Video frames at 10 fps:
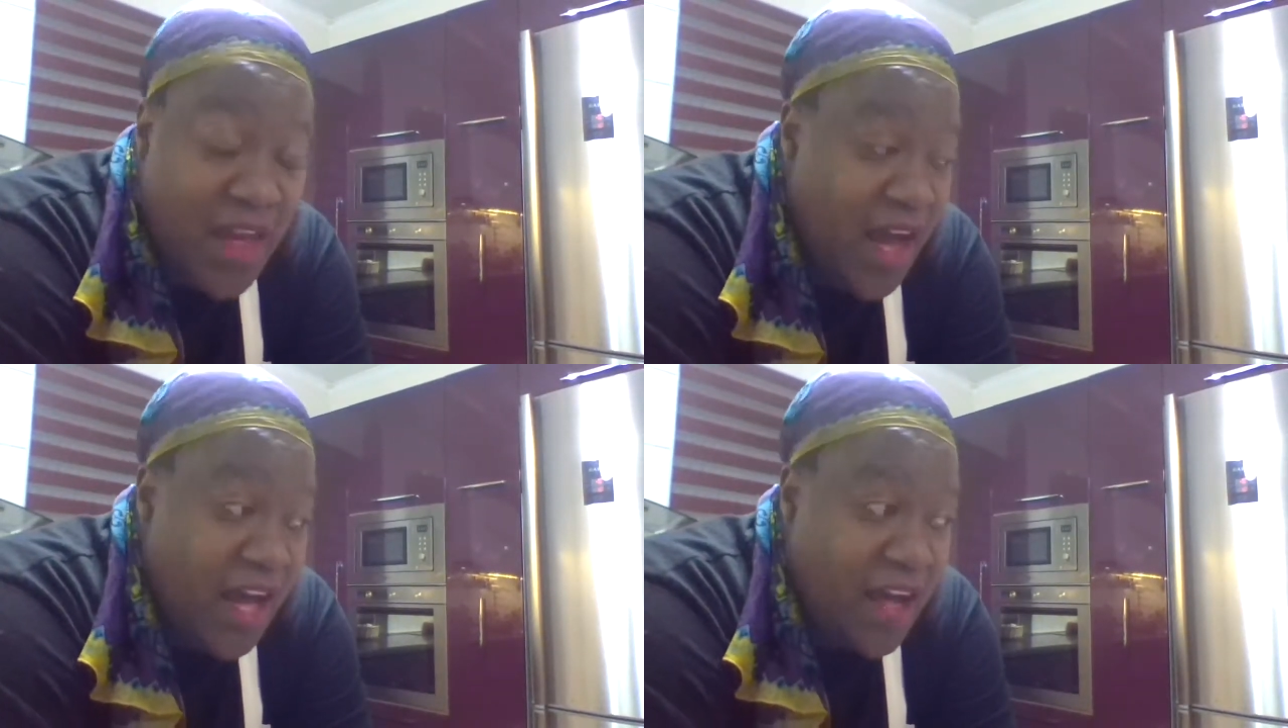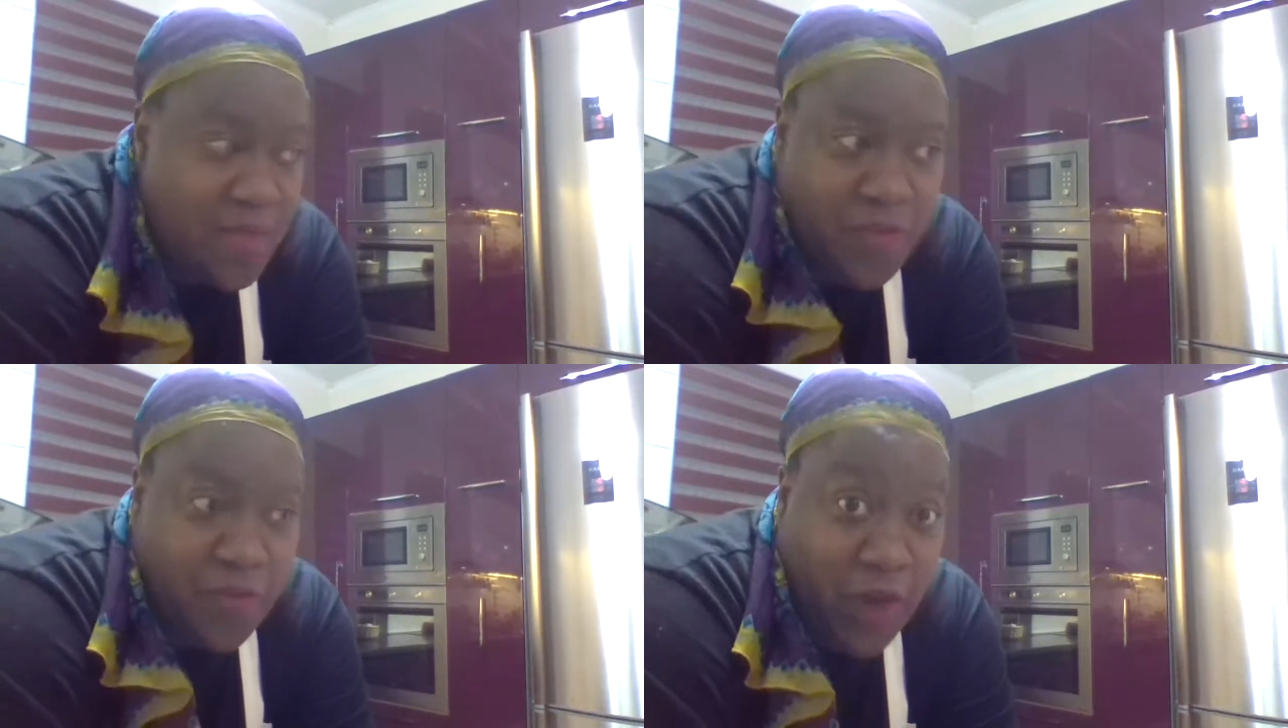
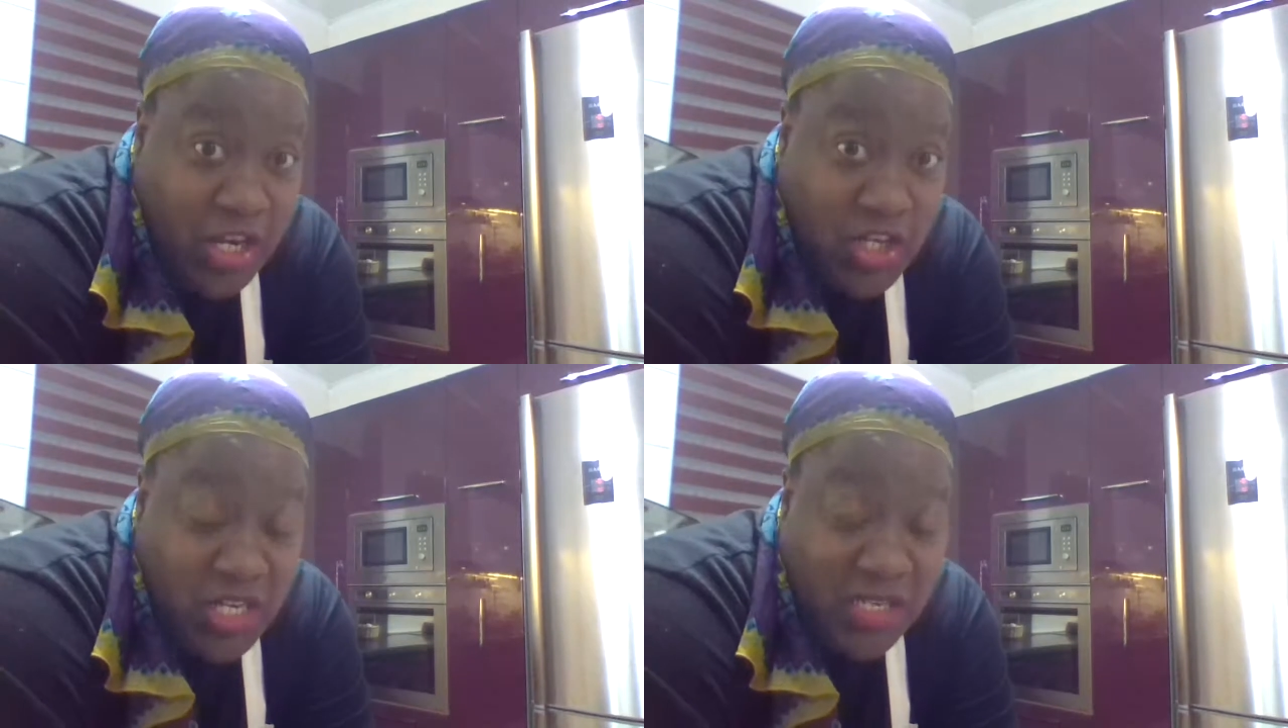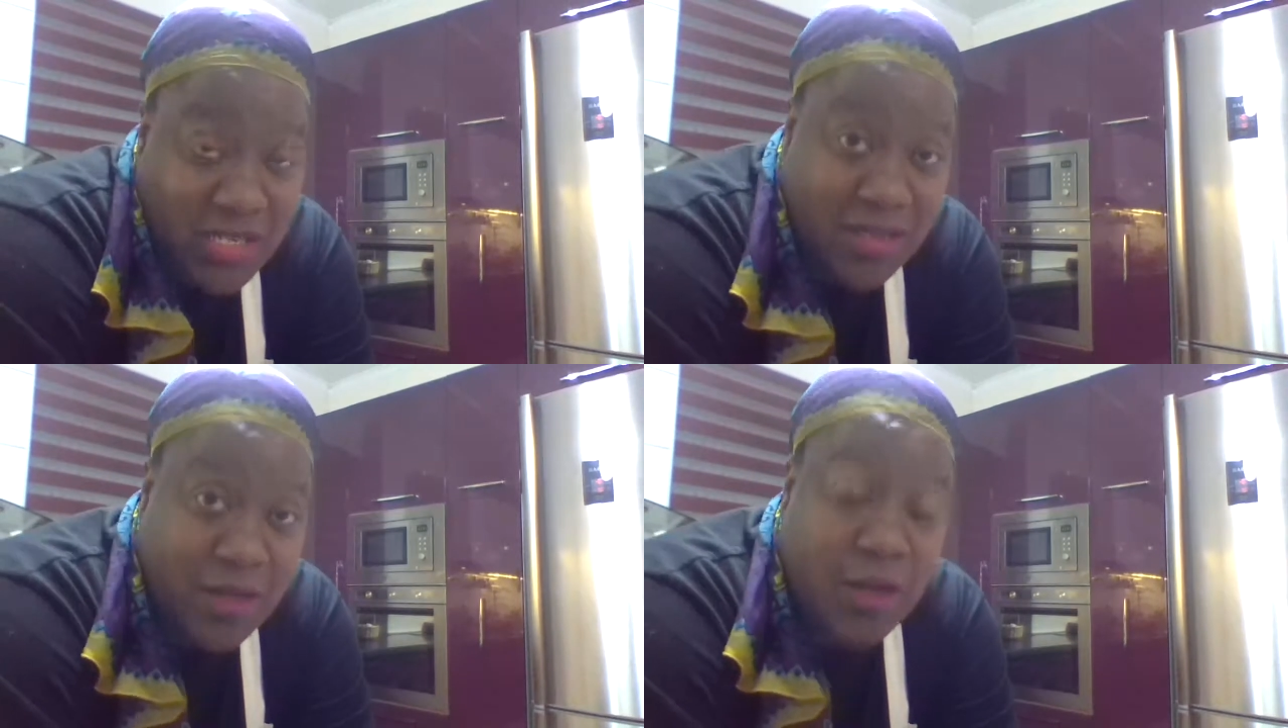the
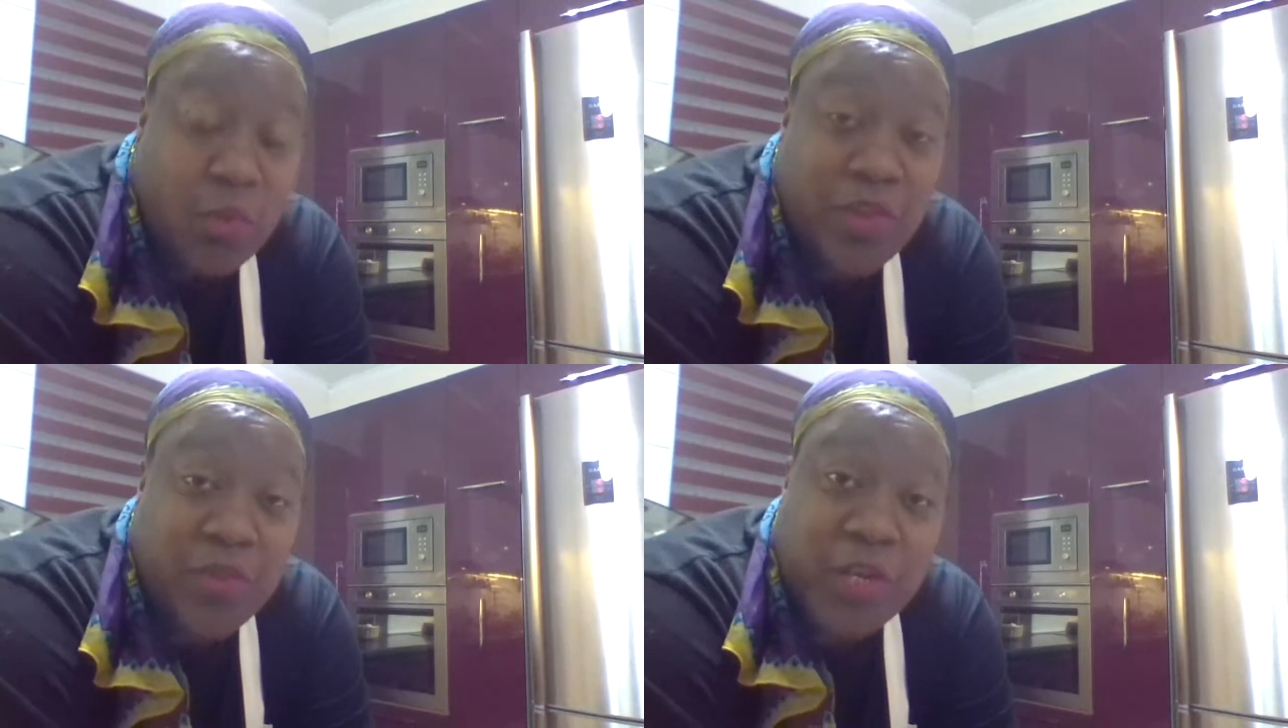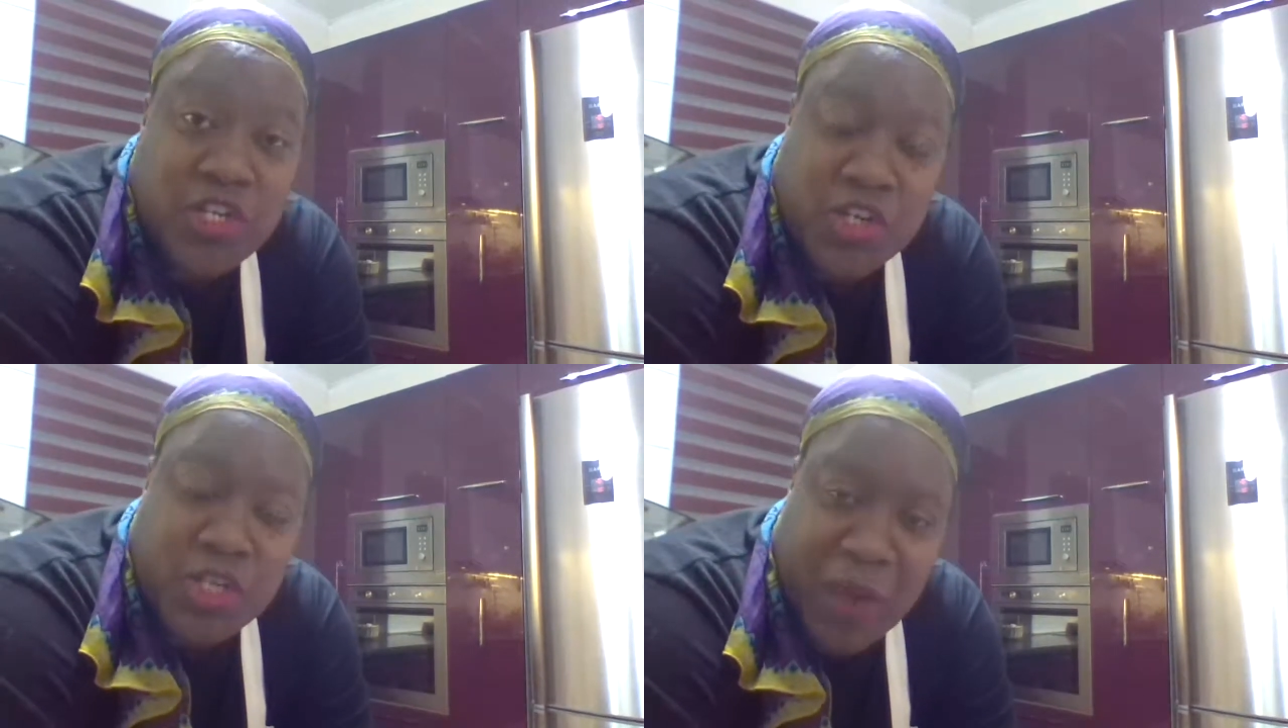freshness with which
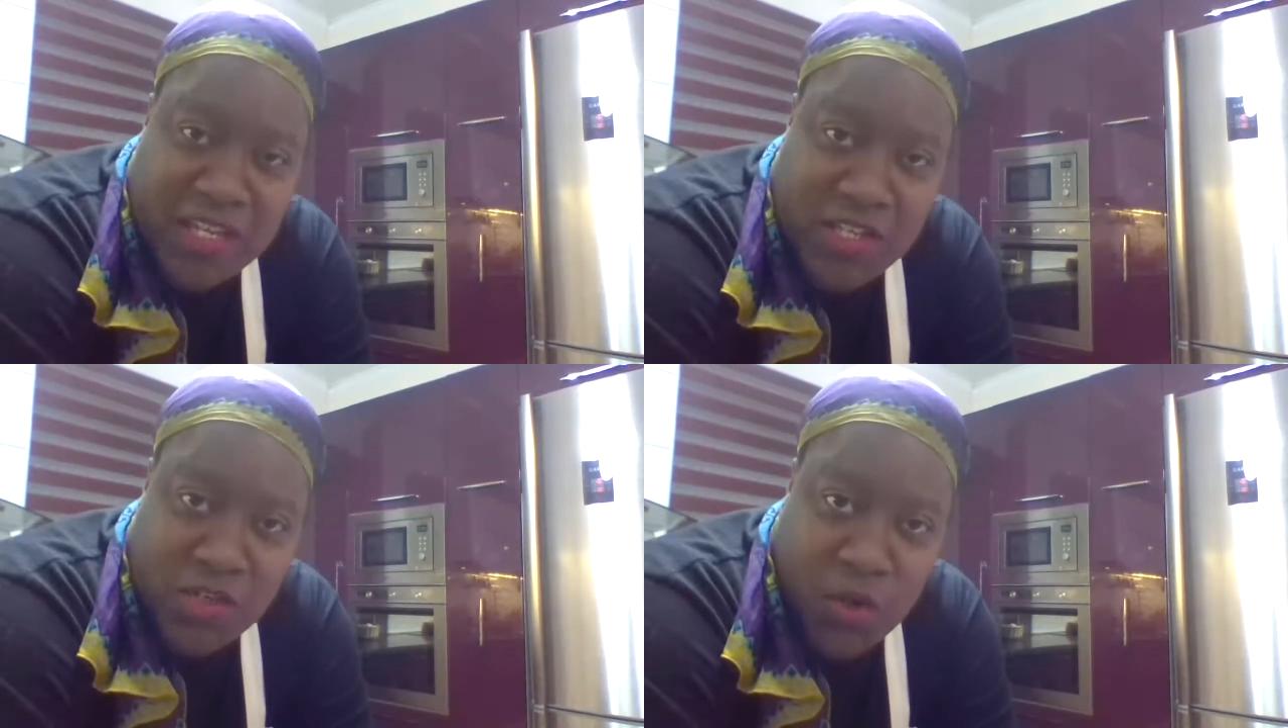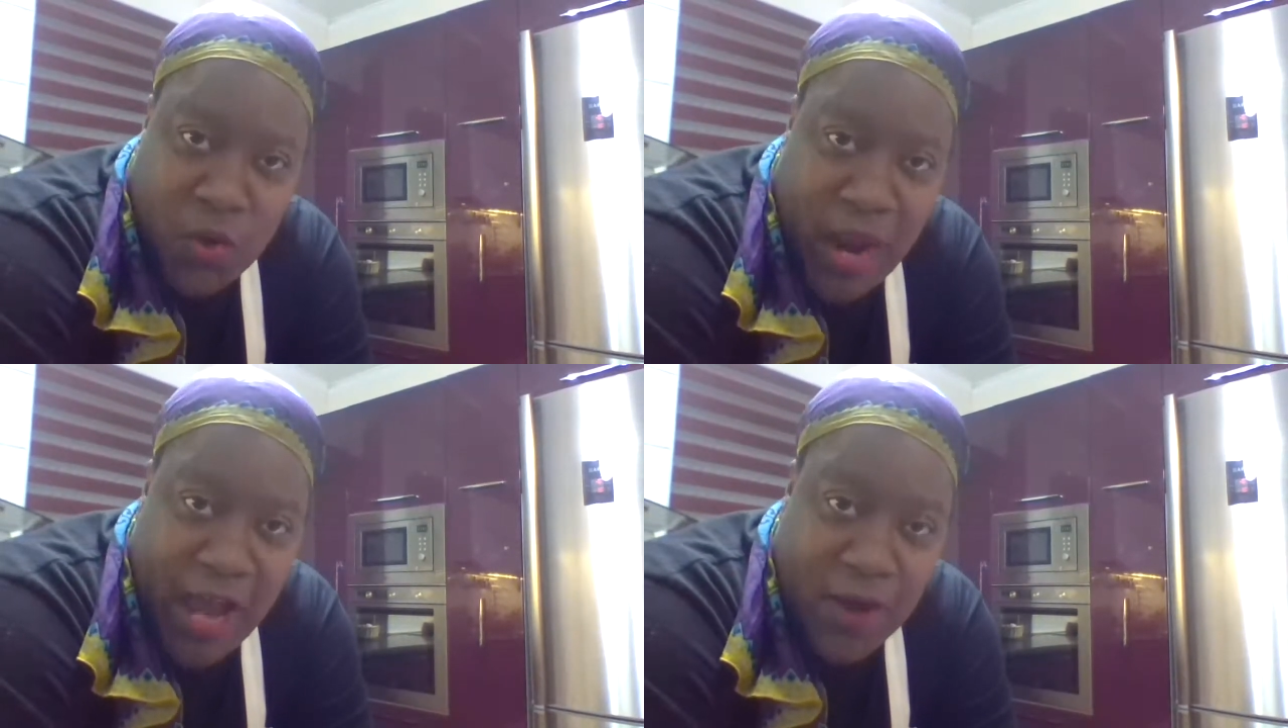your spices are
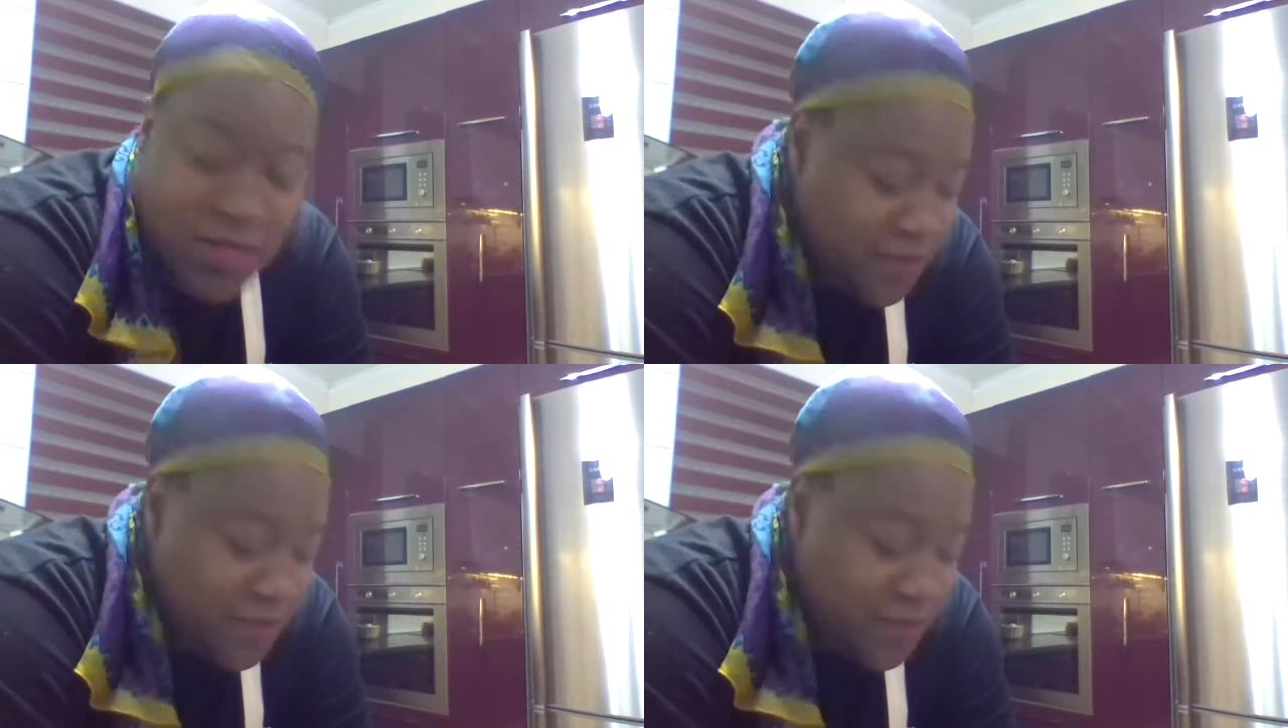ground.